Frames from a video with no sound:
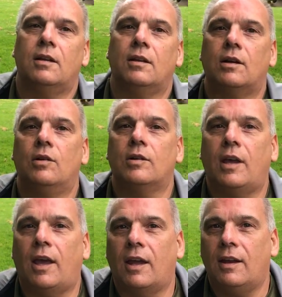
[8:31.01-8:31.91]
Nicole
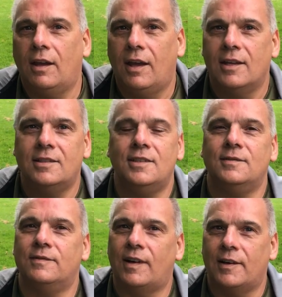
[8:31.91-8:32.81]
Cade. She's
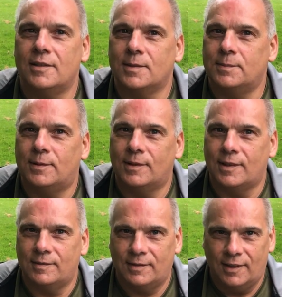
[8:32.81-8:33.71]
very
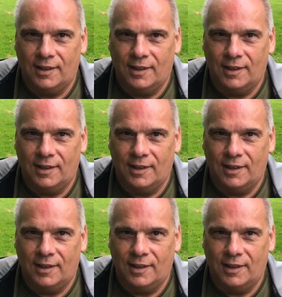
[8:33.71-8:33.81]
supportive.